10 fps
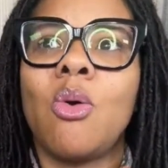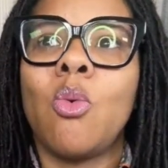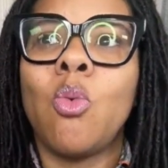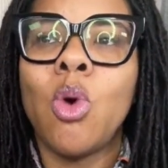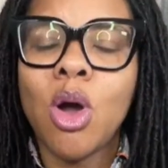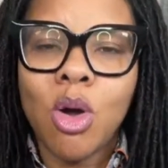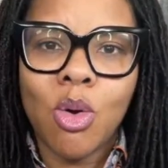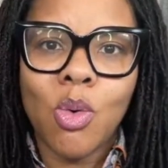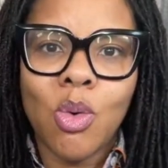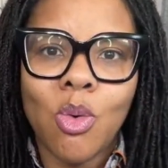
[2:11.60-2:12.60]

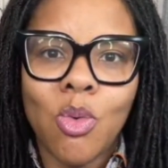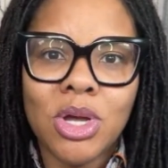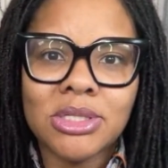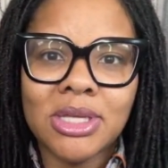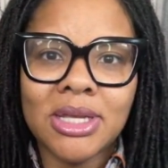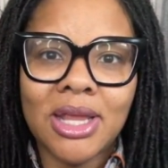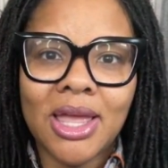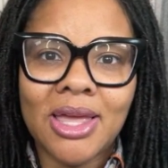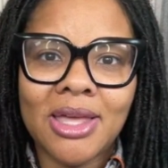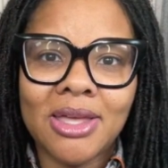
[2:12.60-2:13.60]
whoa,
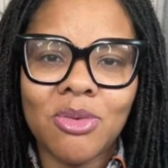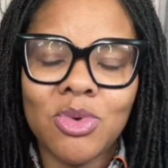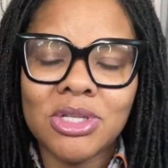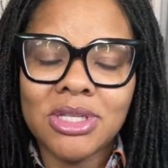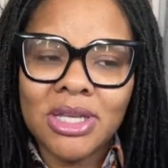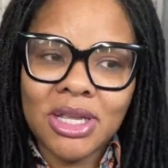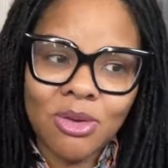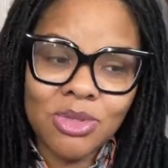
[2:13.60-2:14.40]
it